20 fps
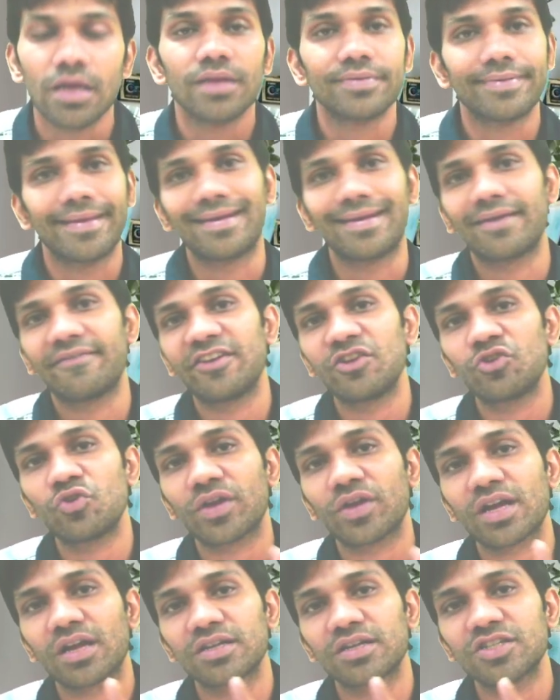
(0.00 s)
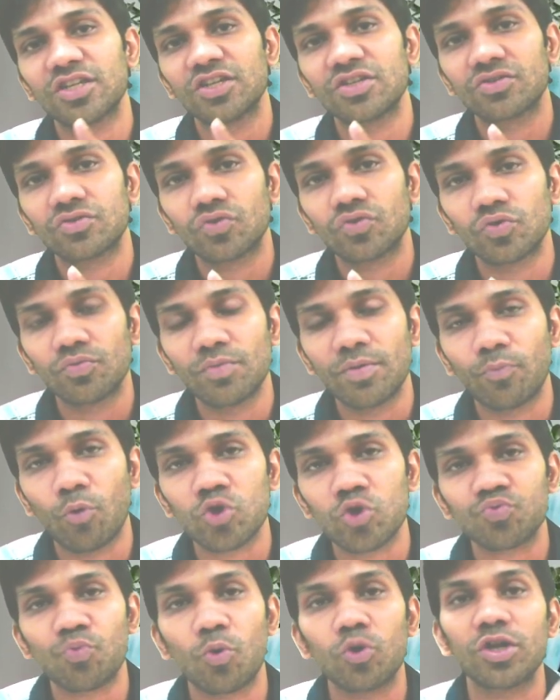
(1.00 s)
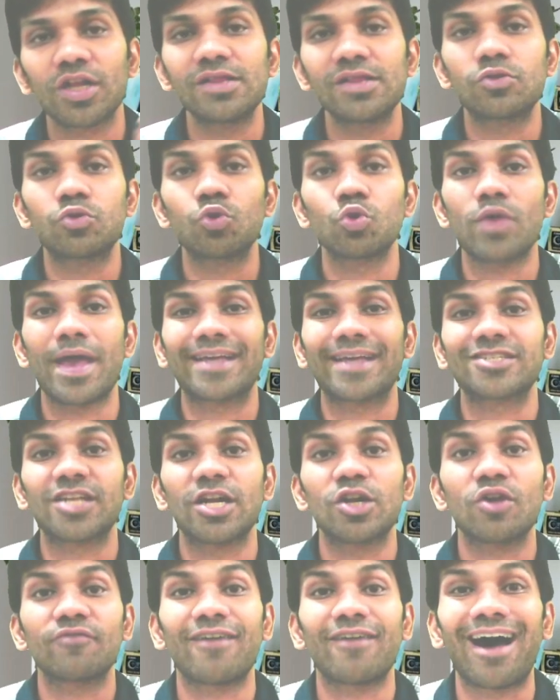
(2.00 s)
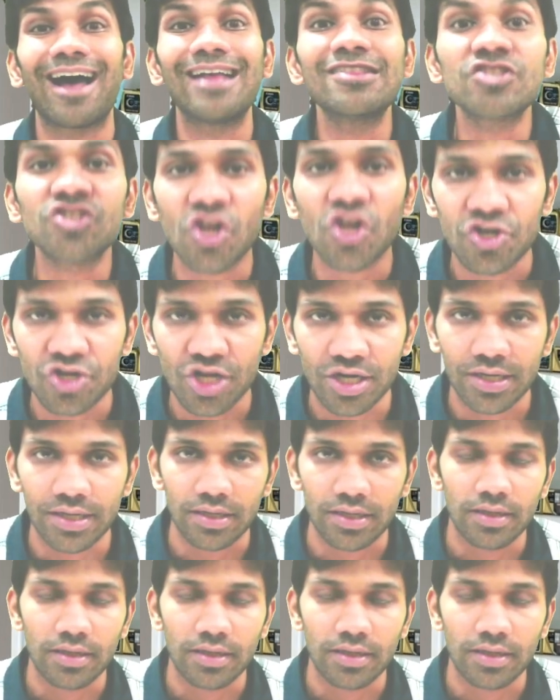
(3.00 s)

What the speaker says: then revenue recognition should be postponed till to the extent of uncertainty.